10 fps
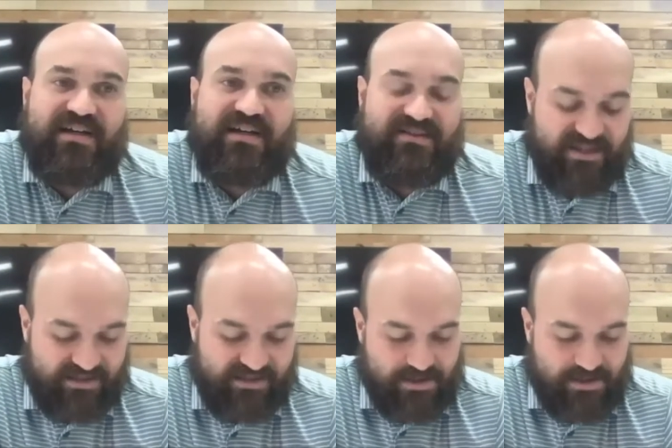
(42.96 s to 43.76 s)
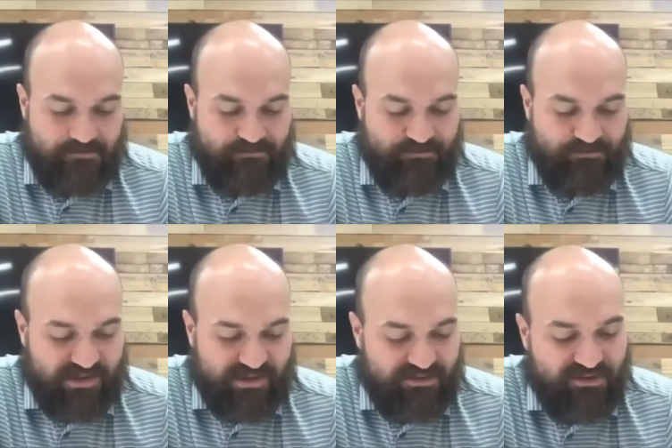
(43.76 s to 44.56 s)
I think, um,
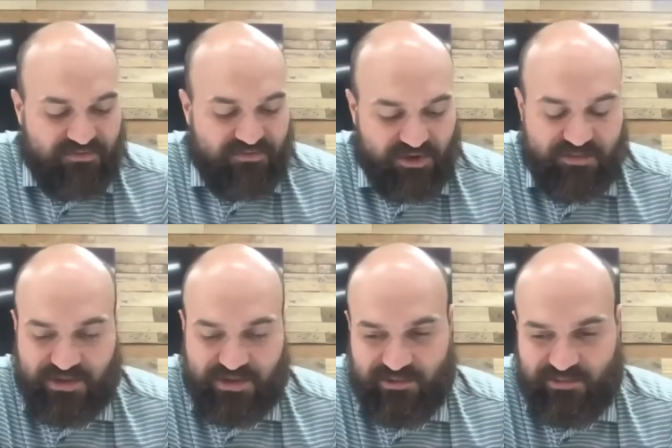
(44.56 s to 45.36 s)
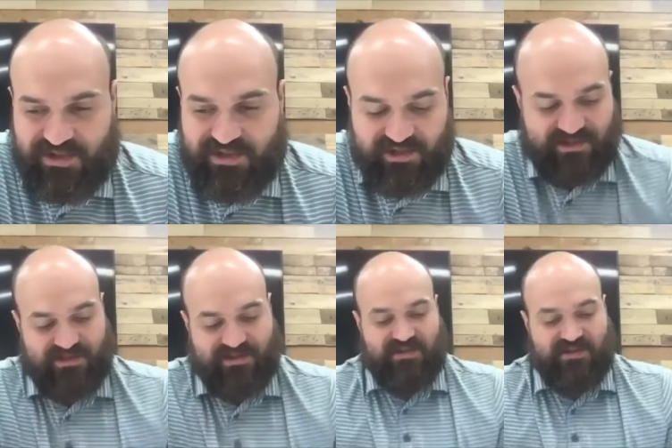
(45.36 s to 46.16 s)
I don't know if you heard, but we, uh,
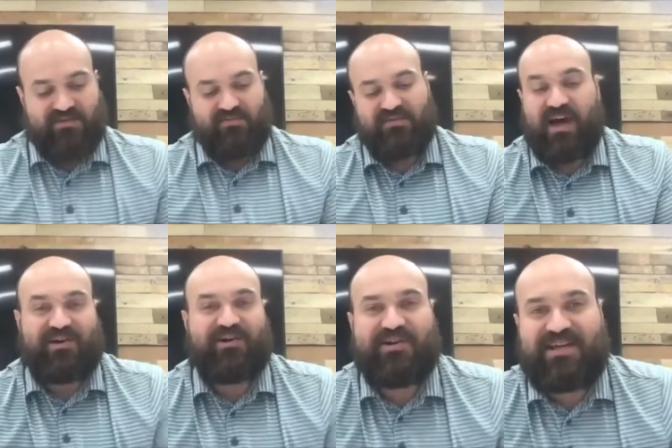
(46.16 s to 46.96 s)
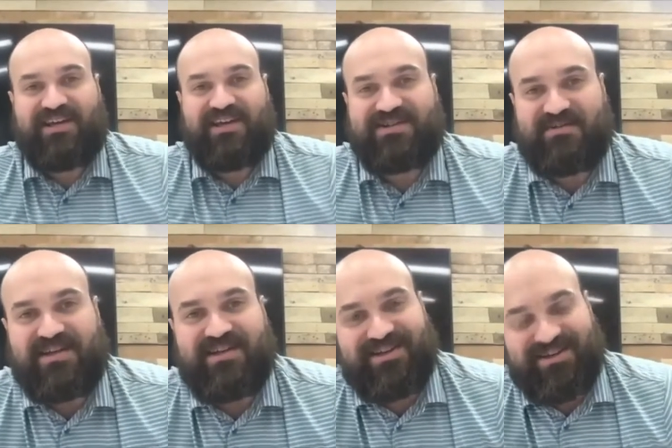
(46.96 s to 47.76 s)
we've had a hurricane this
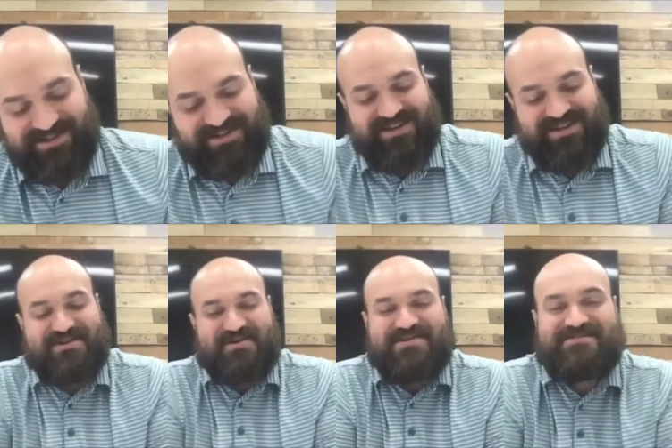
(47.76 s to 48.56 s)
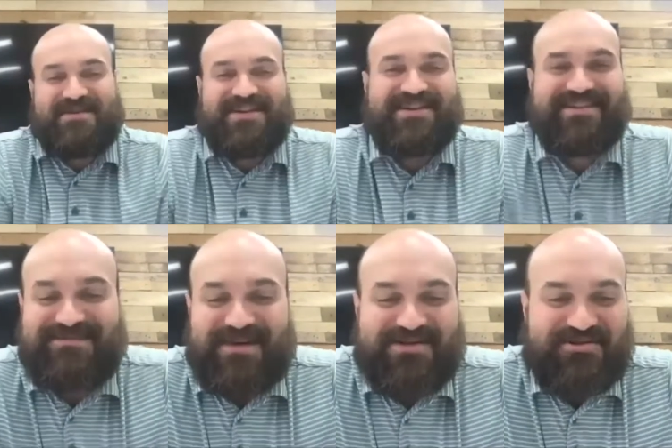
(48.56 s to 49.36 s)
week. And so it's been a
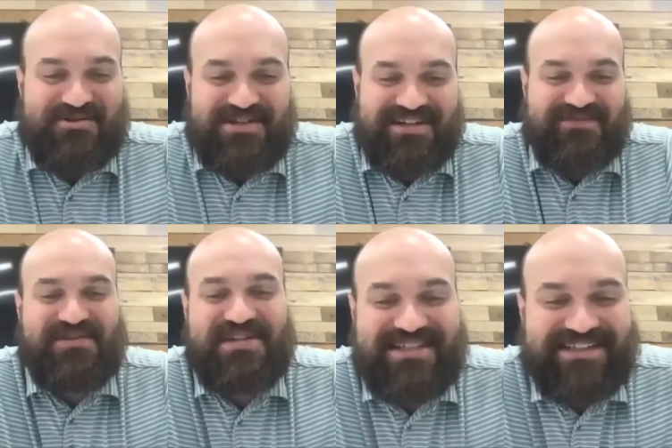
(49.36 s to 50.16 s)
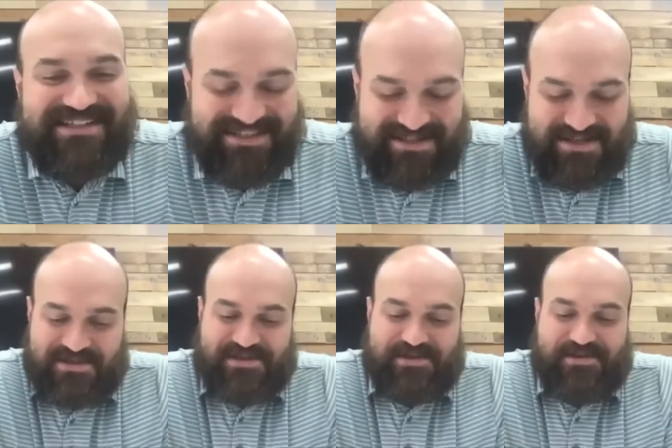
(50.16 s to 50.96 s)
special kind of week.
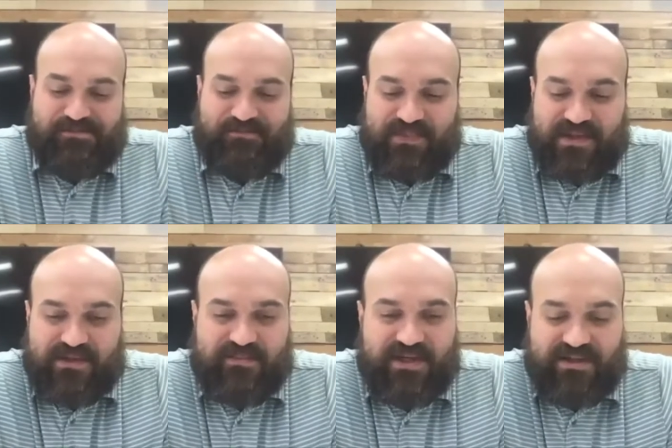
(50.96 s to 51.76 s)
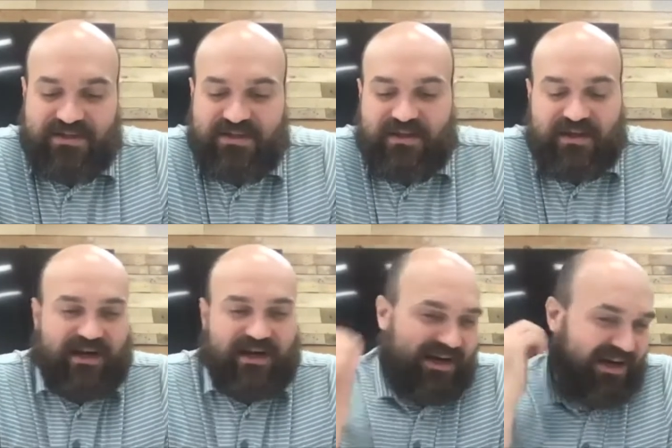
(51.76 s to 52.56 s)
Um, but
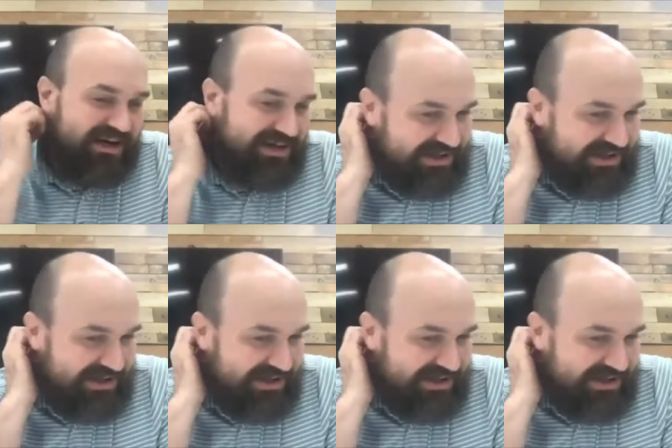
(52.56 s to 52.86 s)
I, I,